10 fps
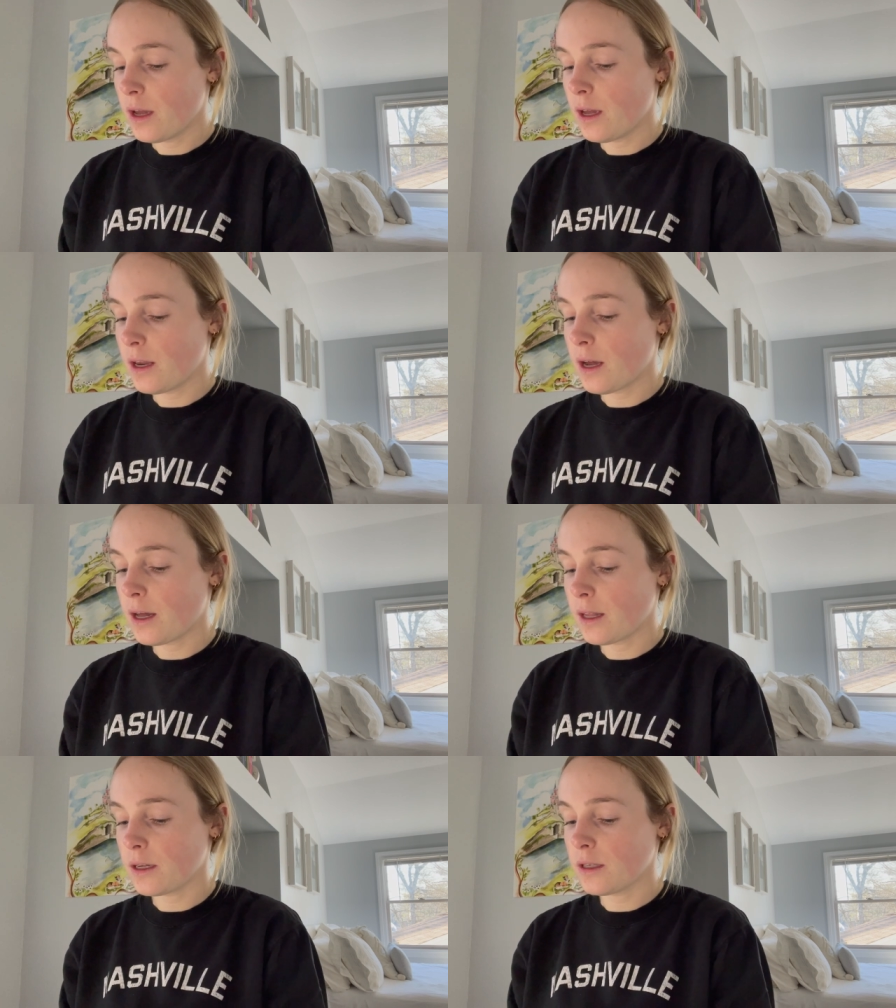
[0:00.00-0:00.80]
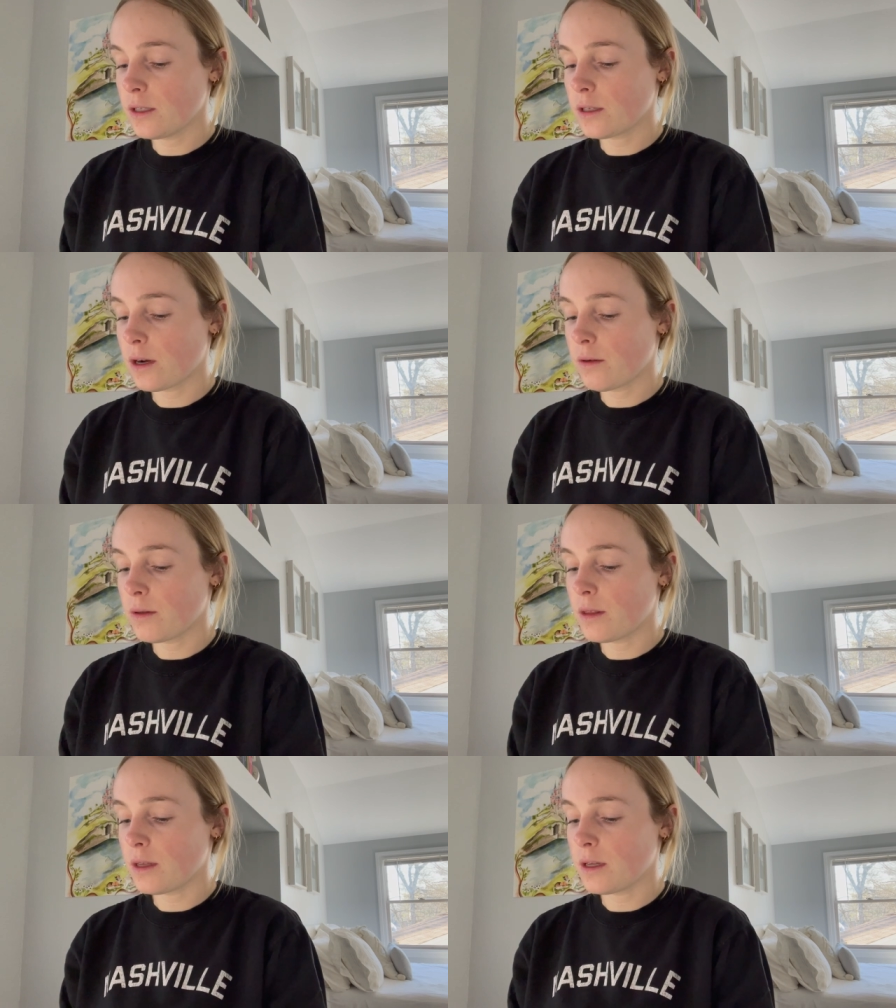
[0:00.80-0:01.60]
And I like to start
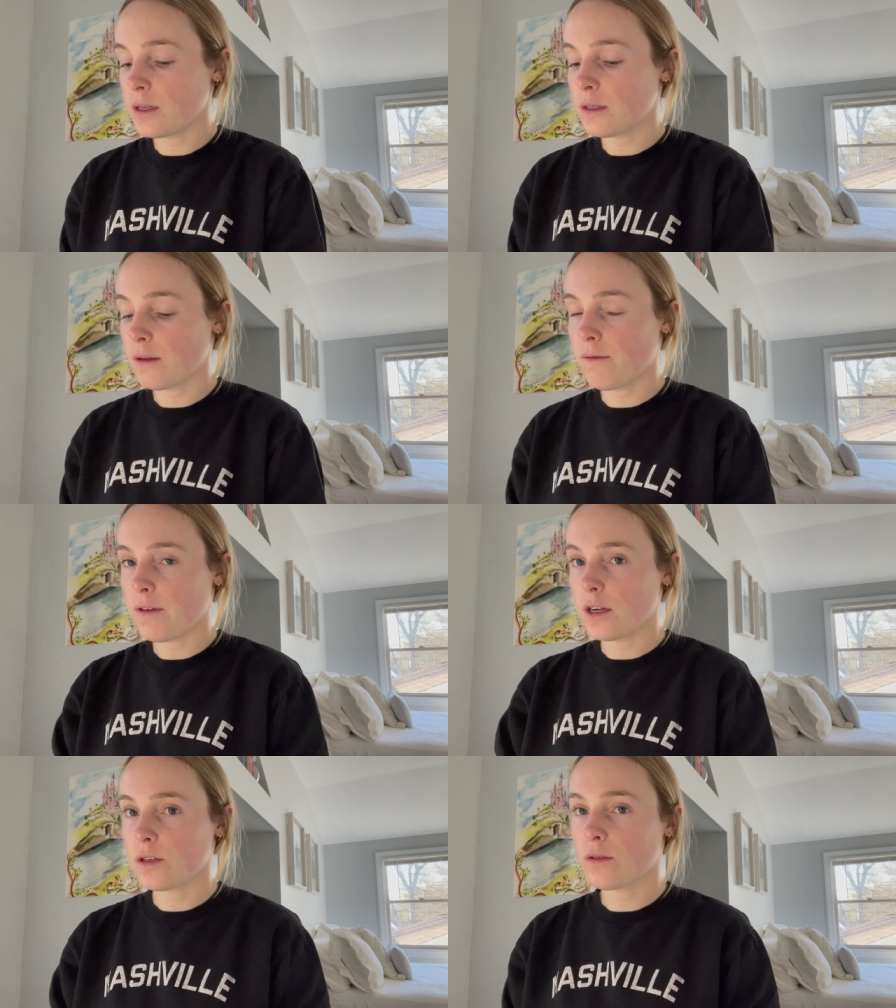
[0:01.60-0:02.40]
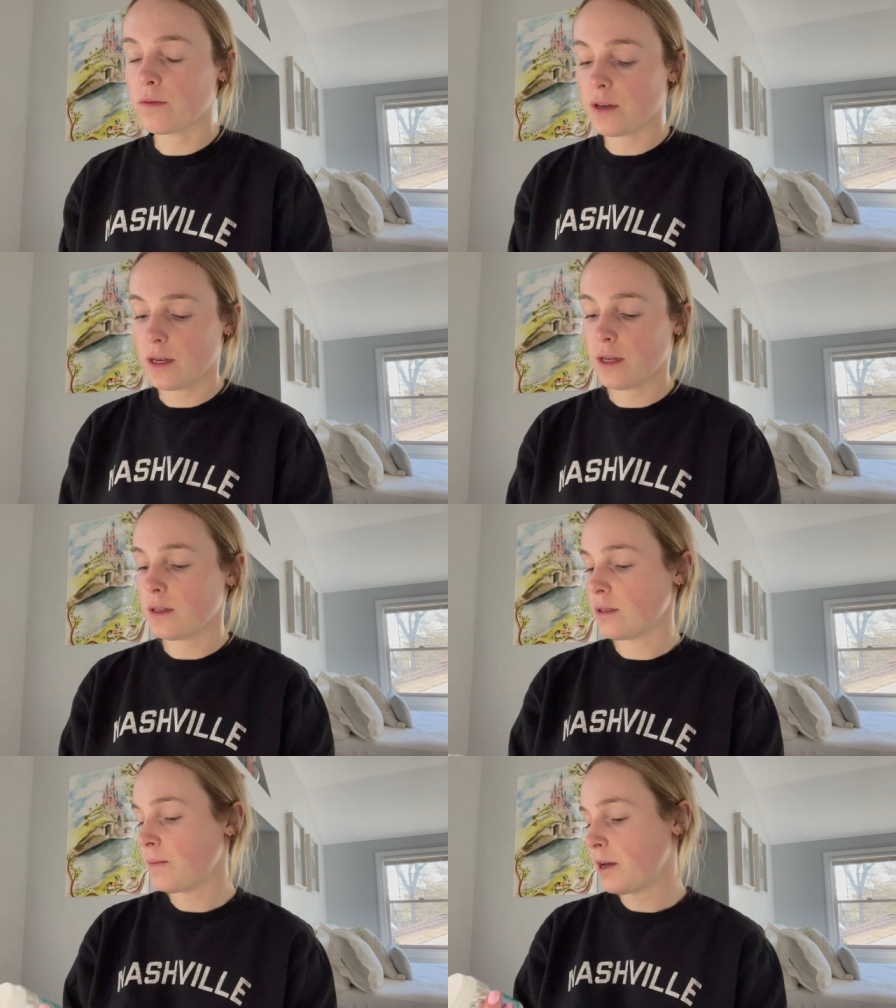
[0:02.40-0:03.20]
with these facial
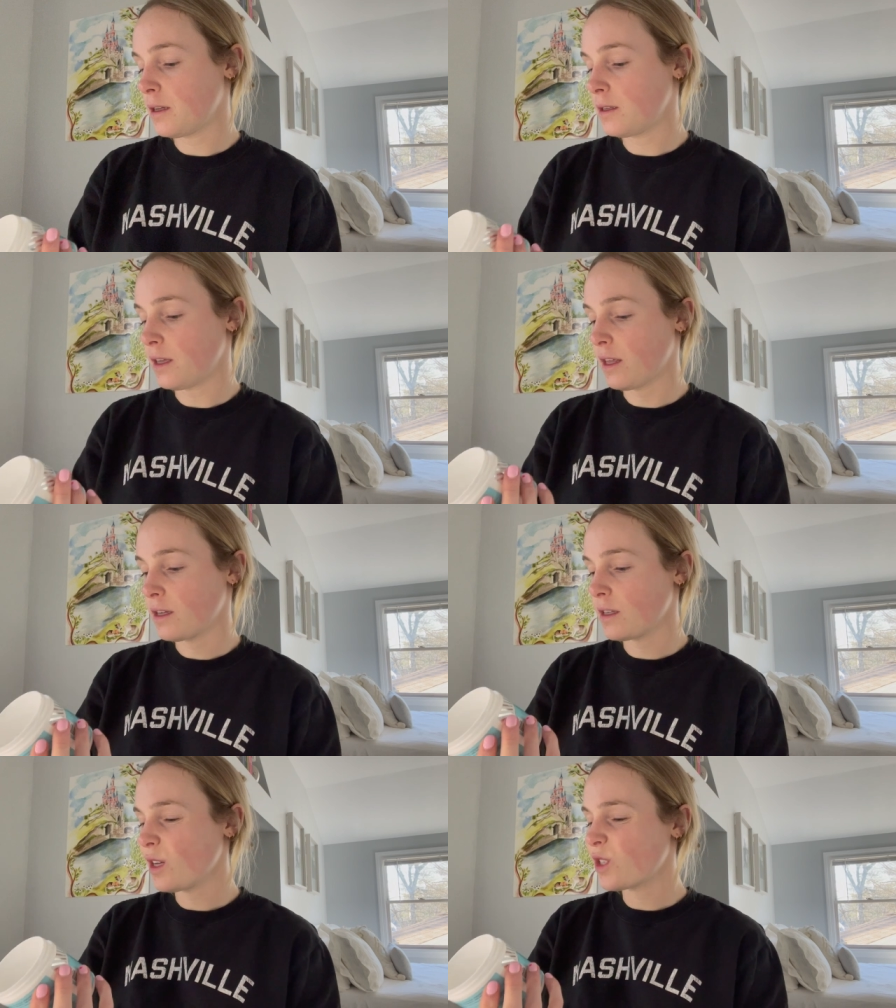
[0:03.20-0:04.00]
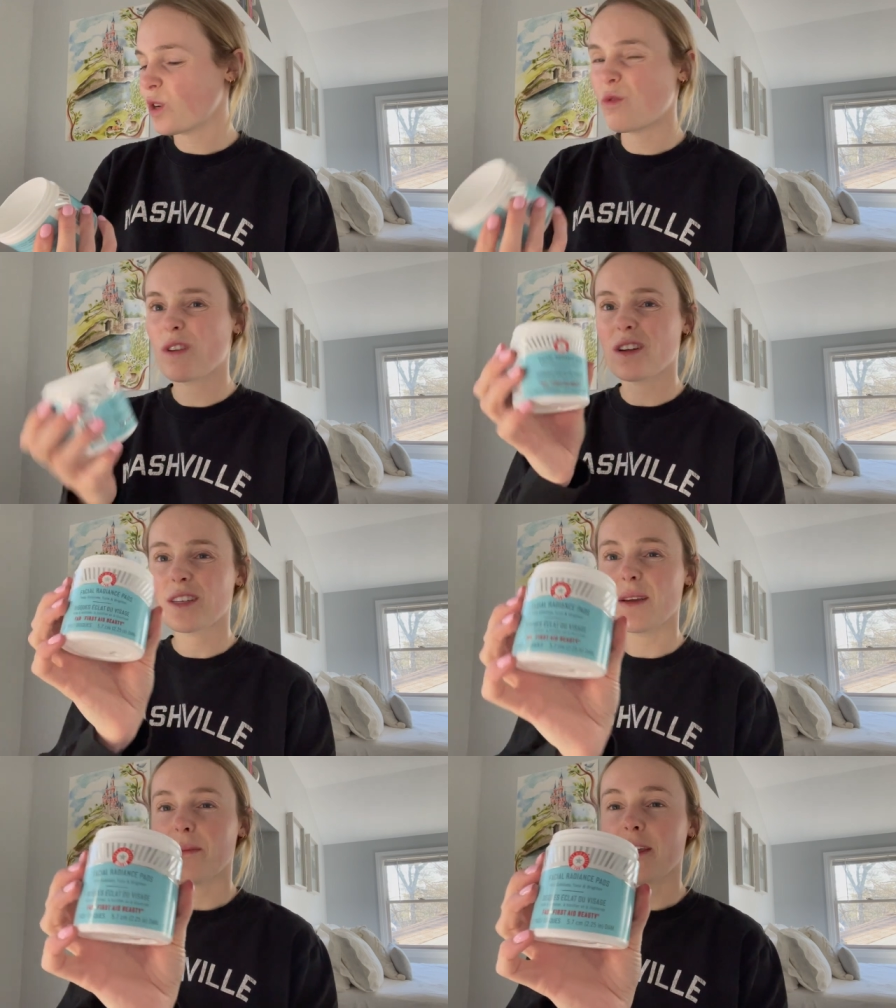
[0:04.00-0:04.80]
radiance pads. I think it's like a toner
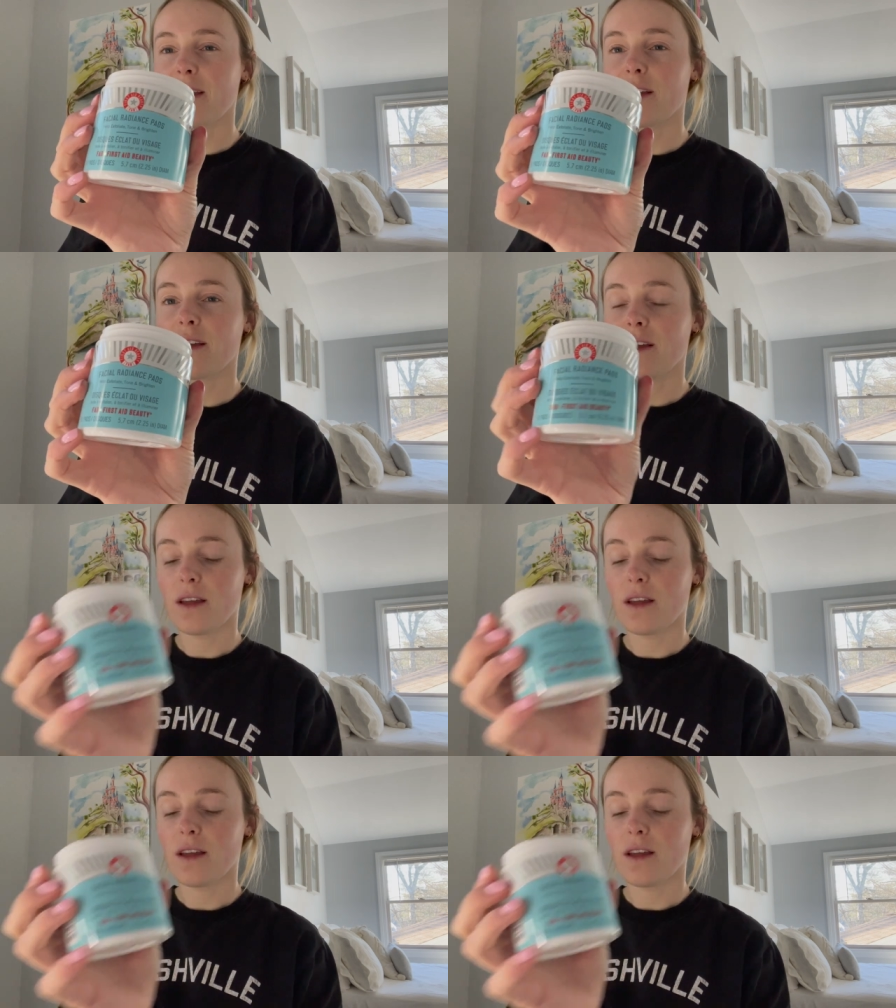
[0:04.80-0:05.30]
type thing.